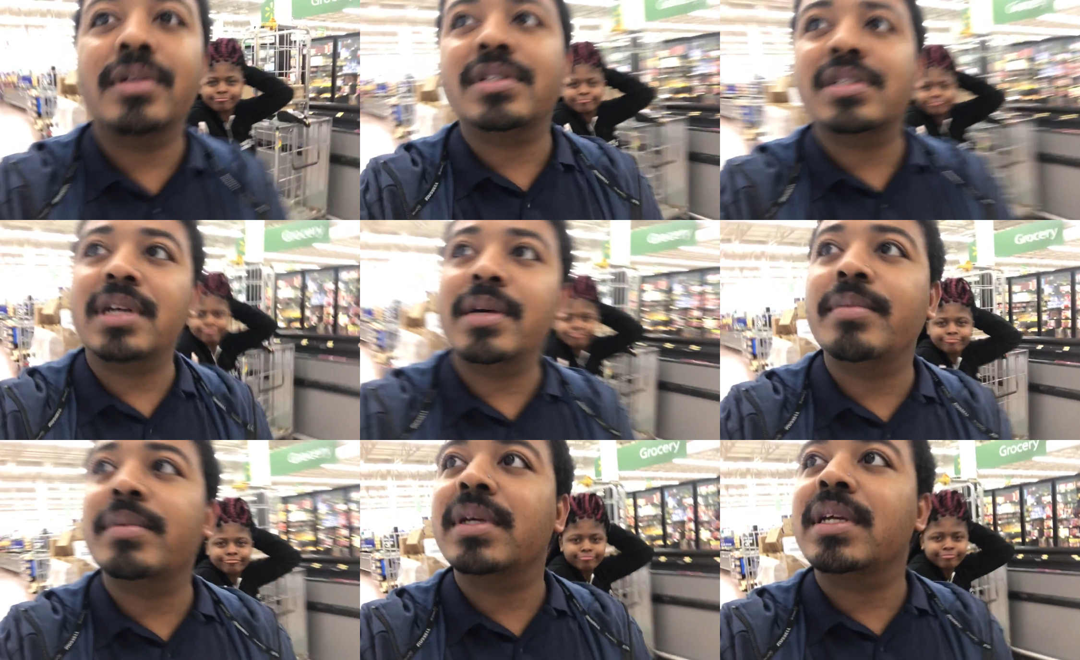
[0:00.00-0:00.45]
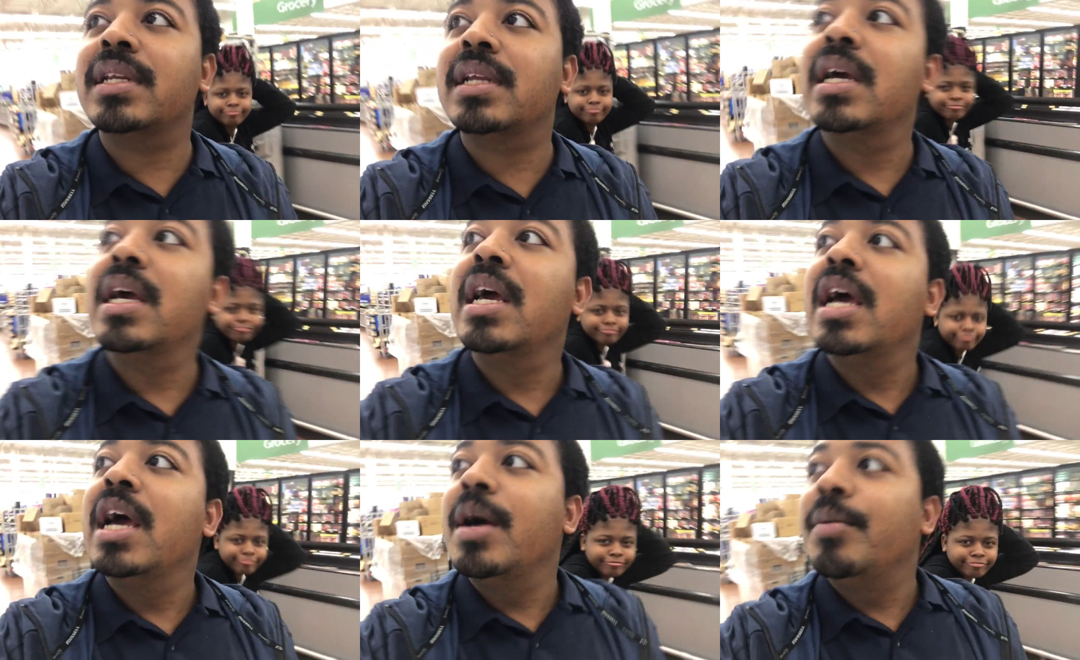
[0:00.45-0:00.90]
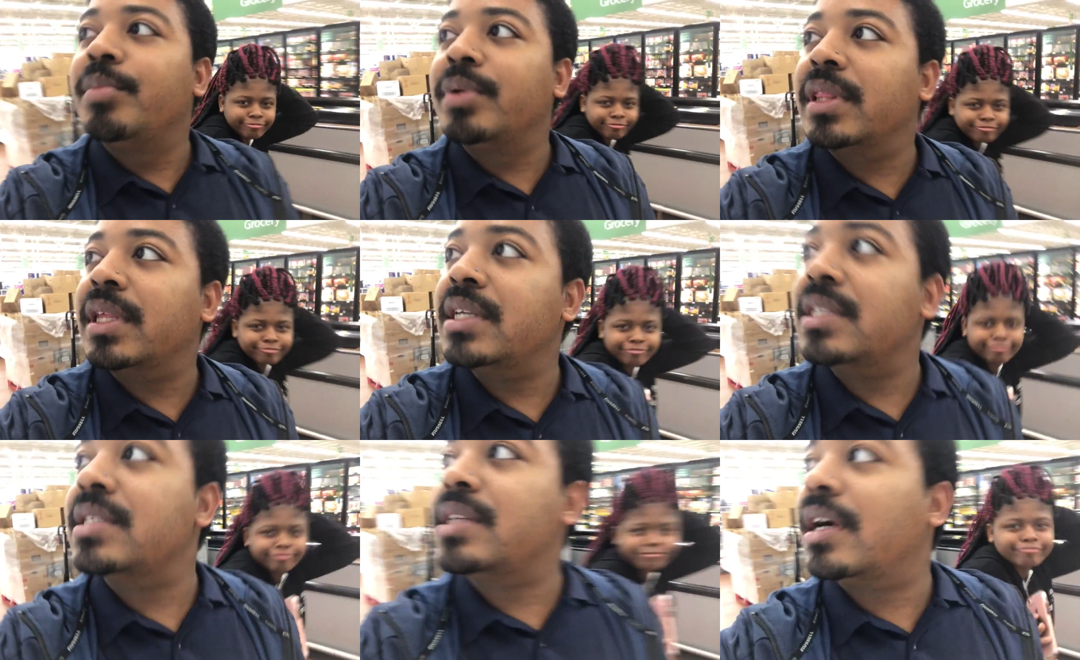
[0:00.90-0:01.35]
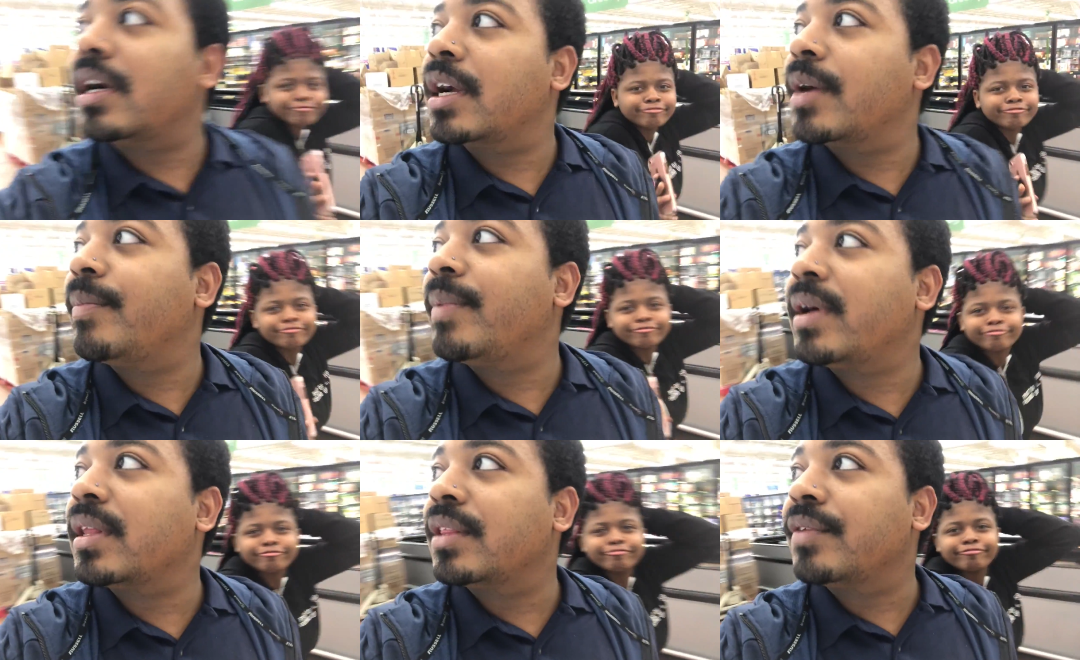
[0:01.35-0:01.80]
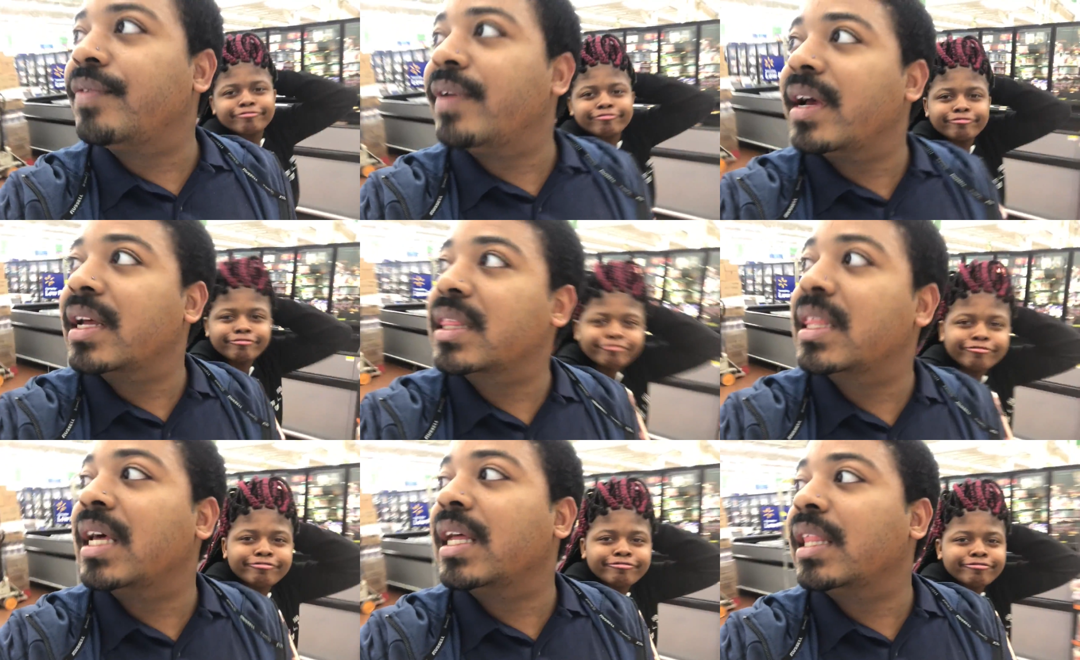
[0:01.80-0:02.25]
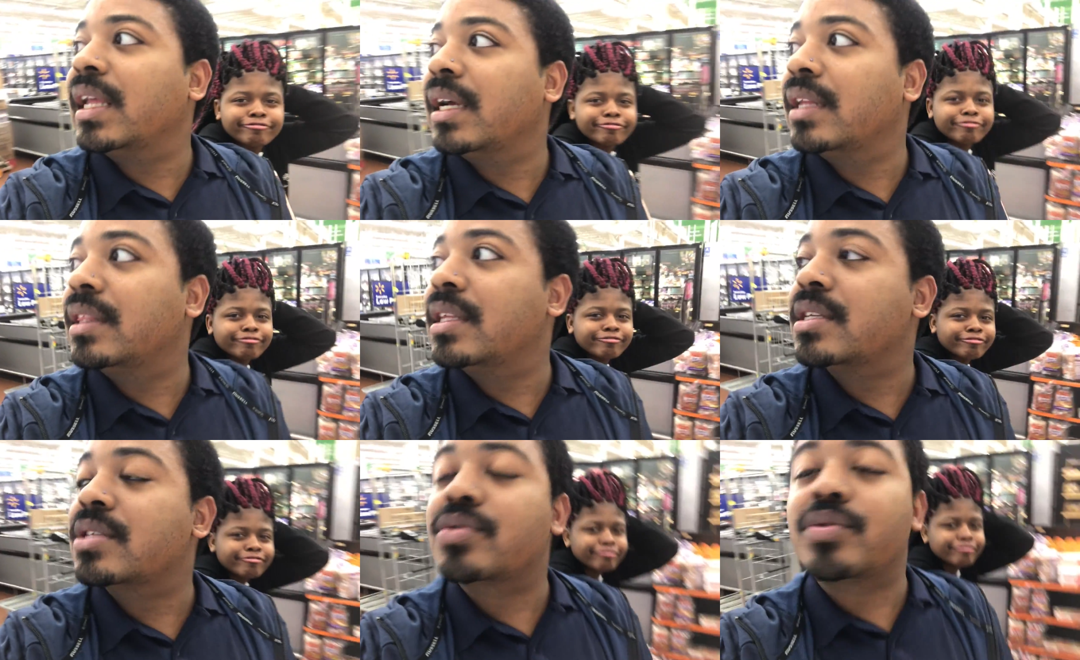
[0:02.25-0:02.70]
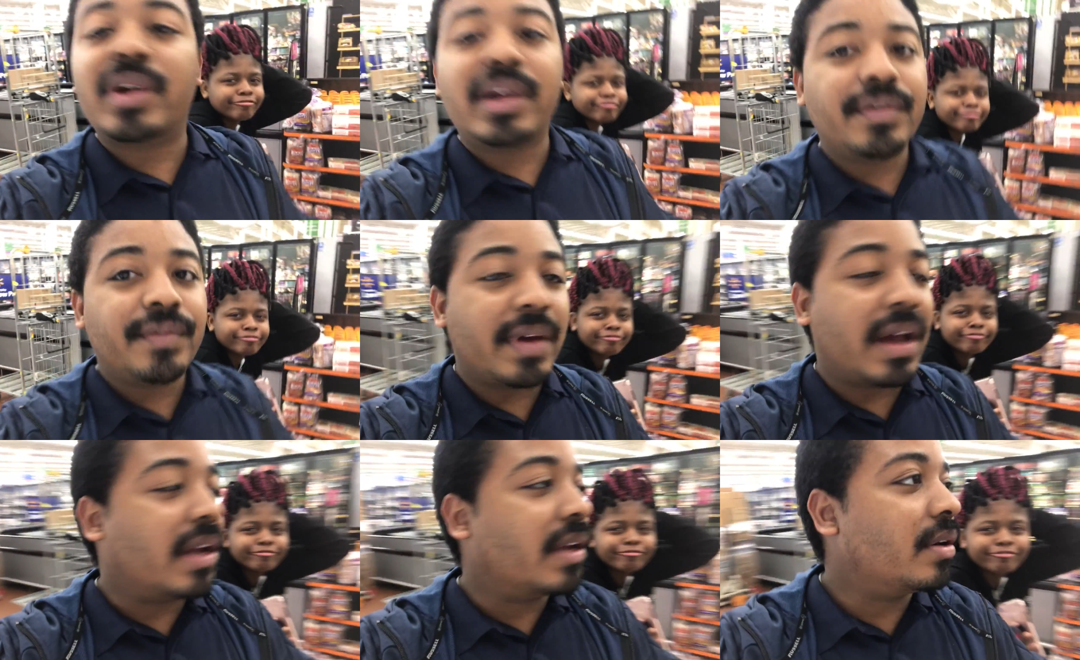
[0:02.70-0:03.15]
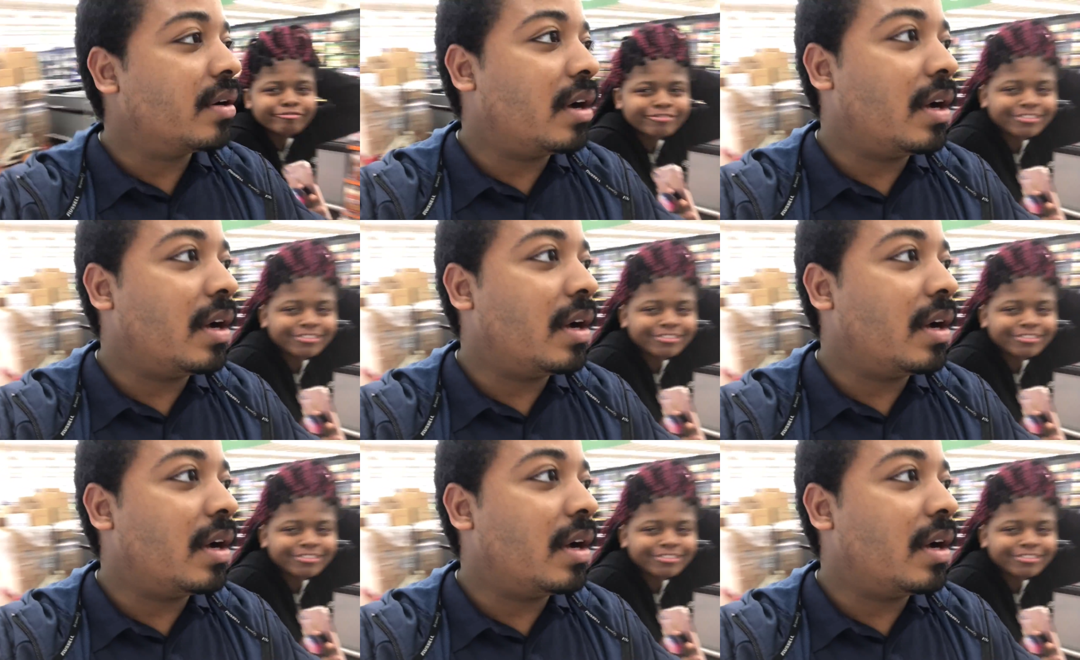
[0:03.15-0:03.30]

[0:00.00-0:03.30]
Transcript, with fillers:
Speaker 1: or something? But let's talk about the fact that, like, this Great Value